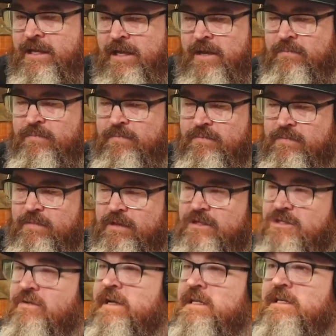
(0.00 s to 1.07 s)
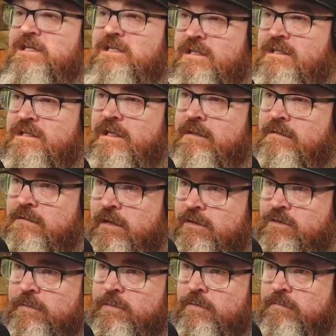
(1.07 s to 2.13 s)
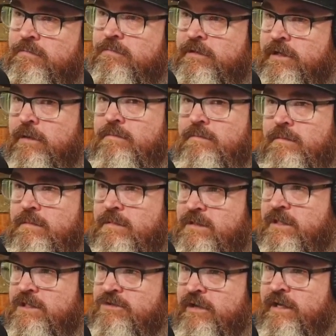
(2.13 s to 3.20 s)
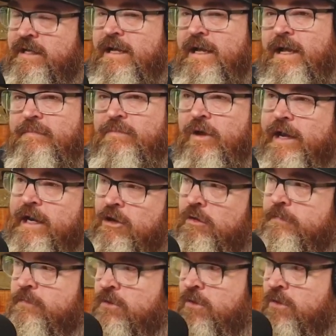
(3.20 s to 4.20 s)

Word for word: um, transition to a triple, you know, century. I had a look for it